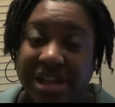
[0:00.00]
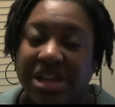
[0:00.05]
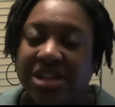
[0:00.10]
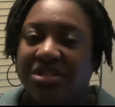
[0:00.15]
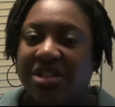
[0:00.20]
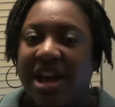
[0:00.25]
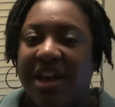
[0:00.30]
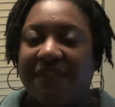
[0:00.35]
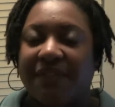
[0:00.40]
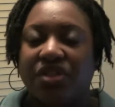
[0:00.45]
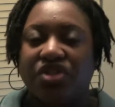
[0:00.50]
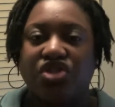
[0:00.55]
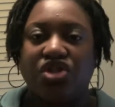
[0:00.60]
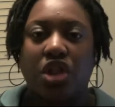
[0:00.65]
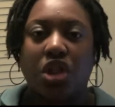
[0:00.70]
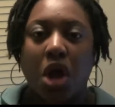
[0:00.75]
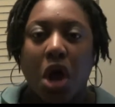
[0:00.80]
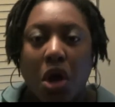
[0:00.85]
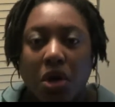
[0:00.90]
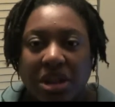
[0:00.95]
So I have this
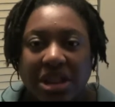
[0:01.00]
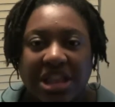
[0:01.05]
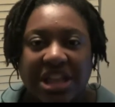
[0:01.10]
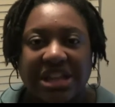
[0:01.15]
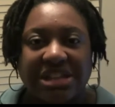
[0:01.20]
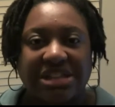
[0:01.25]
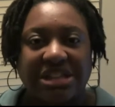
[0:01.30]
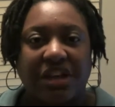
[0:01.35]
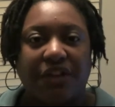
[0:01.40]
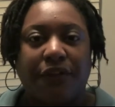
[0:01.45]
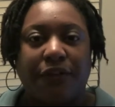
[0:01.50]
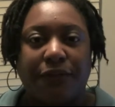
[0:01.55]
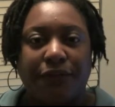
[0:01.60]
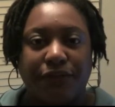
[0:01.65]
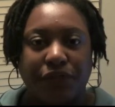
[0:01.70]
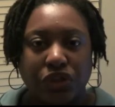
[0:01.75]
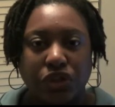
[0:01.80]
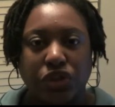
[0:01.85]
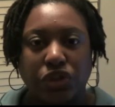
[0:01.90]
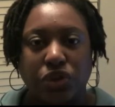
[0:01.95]
long list of
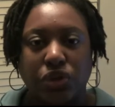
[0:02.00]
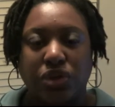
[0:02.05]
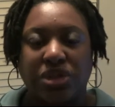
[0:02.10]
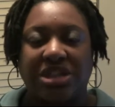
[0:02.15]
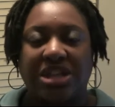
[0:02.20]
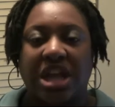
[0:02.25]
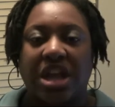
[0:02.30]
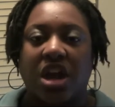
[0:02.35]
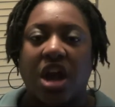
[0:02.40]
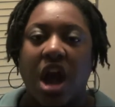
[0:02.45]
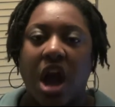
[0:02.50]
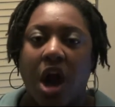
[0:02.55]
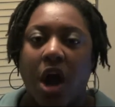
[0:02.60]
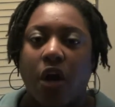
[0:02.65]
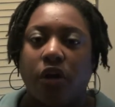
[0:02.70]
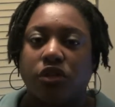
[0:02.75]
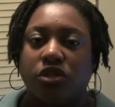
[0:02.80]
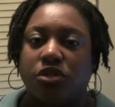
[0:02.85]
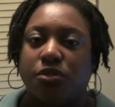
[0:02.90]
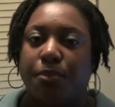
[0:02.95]
foods that
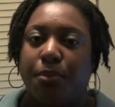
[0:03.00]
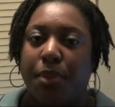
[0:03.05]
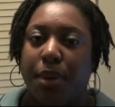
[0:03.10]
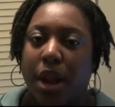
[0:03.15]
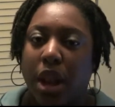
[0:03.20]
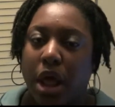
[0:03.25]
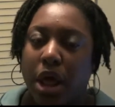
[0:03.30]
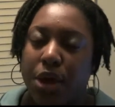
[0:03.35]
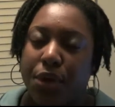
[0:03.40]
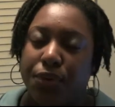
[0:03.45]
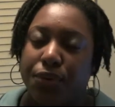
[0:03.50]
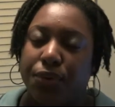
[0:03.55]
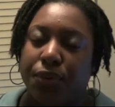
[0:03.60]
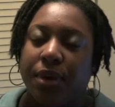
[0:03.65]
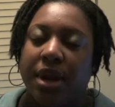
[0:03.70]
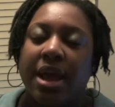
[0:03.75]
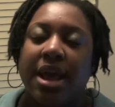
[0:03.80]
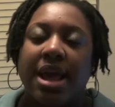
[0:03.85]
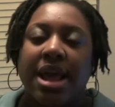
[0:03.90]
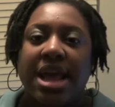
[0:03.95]
cause
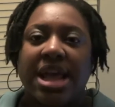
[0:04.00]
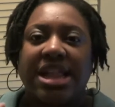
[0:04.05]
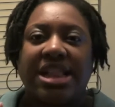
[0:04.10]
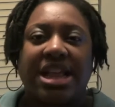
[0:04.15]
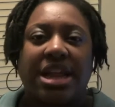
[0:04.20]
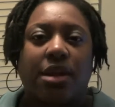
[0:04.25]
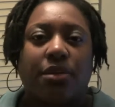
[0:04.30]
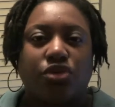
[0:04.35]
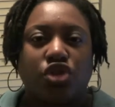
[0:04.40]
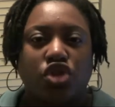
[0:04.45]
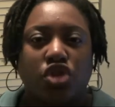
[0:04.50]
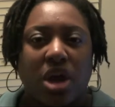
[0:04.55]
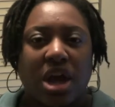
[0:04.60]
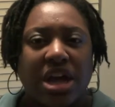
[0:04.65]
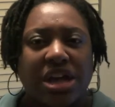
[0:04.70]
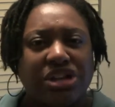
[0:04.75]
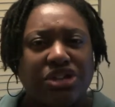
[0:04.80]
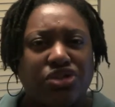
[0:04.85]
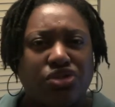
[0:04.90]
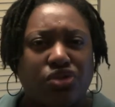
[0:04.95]
bloat that I'm
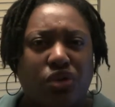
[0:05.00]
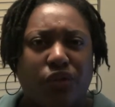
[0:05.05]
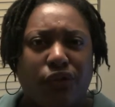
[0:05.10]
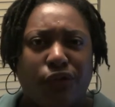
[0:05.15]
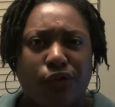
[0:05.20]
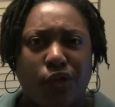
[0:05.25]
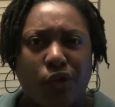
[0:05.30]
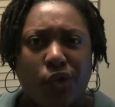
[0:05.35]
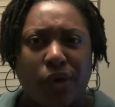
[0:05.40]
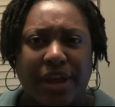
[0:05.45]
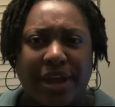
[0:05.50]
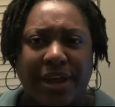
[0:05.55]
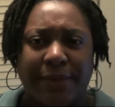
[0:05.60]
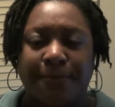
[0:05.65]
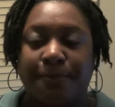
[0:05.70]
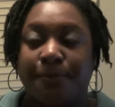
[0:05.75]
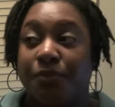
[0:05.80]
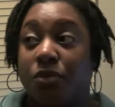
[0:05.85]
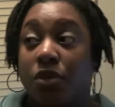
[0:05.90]
trying to avoid,